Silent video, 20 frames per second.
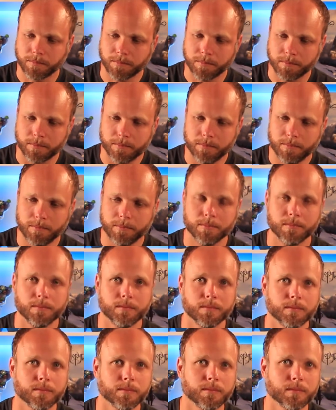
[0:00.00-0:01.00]

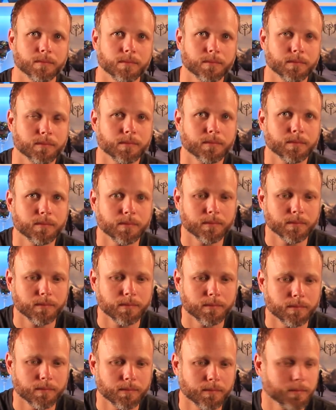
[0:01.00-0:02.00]

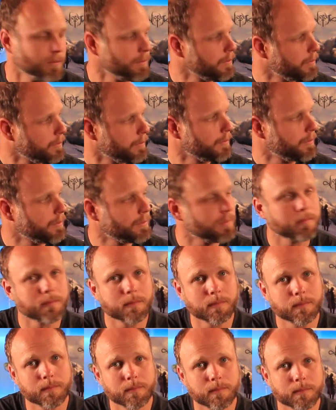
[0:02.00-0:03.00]

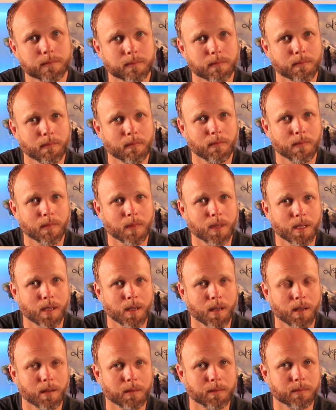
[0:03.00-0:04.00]

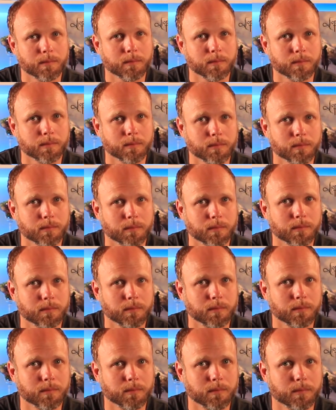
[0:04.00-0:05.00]

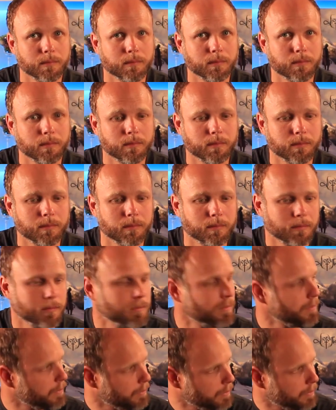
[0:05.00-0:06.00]

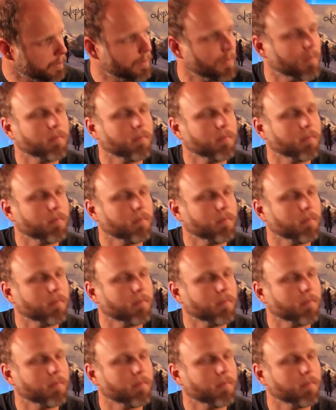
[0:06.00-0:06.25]
[no speech]